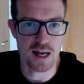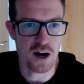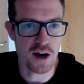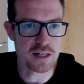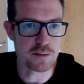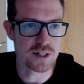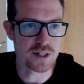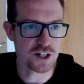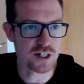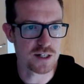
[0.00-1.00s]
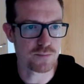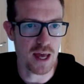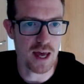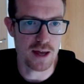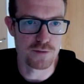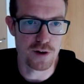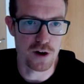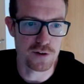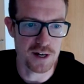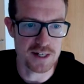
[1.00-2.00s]
ID protection, and
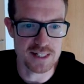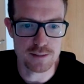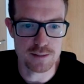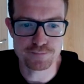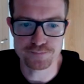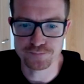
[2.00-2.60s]
verified ID.